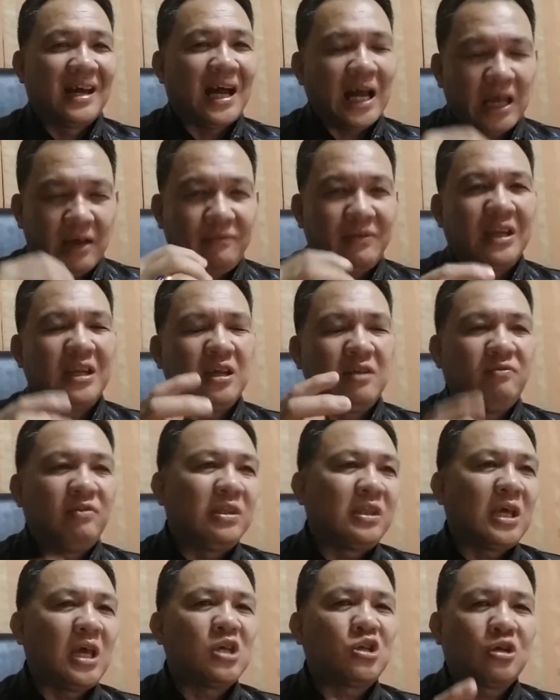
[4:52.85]
I have an
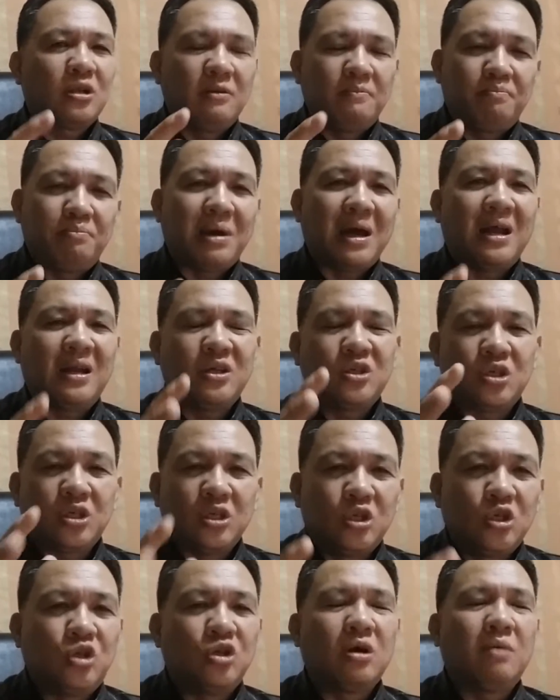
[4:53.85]
invitation in Paris, in